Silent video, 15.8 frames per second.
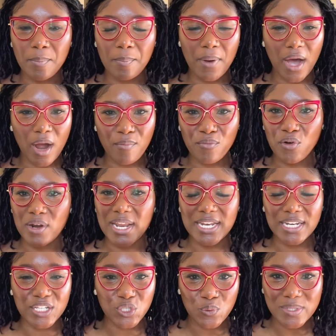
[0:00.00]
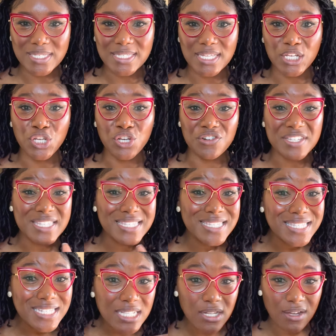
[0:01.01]
palm roll and the twisting, you're
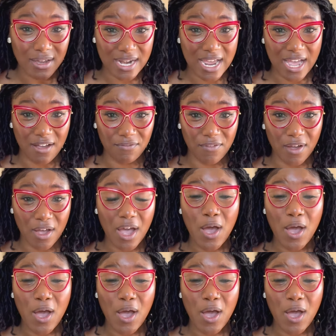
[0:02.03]
still gonna have